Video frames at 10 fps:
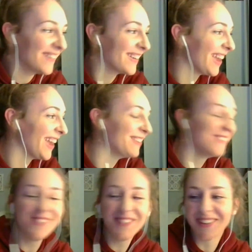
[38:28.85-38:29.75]
Okay,
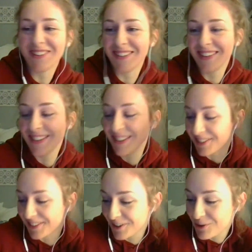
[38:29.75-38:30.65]
we were going
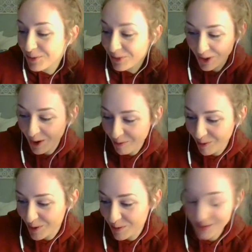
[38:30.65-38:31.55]
through
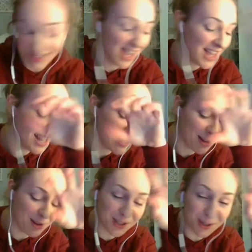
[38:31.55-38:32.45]
problems,
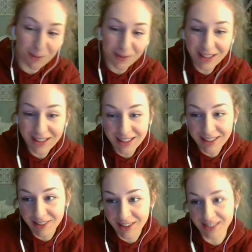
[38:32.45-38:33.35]
and I was
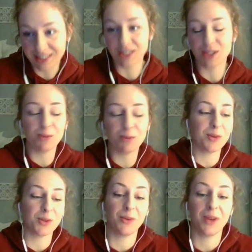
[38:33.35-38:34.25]
completely lost as to what
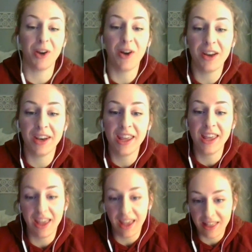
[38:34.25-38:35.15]
was going on.
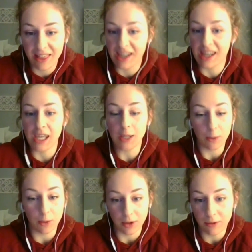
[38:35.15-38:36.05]
And then it
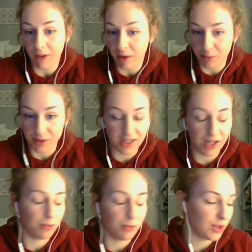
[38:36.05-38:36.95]
equaled
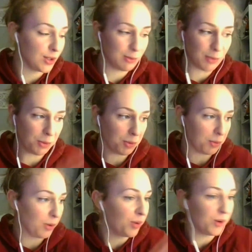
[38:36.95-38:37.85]
5%, which is maybe
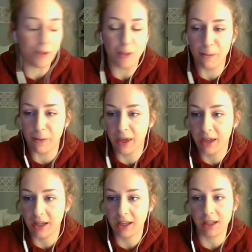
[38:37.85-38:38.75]
we put in the
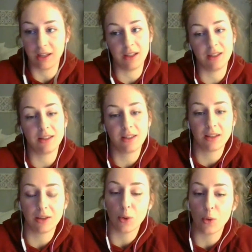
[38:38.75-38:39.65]
beginning, and
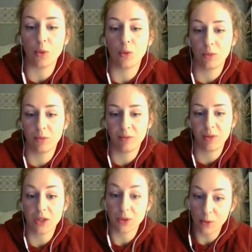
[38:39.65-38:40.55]
cool.
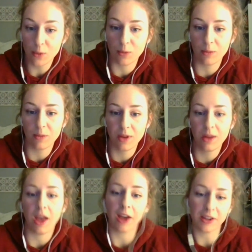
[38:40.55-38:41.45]
That's cool.
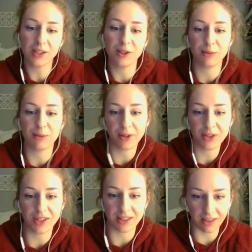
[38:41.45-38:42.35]
I'll send you
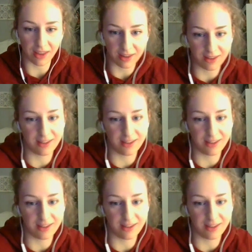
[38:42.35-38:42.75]
spreadsheets, Clay.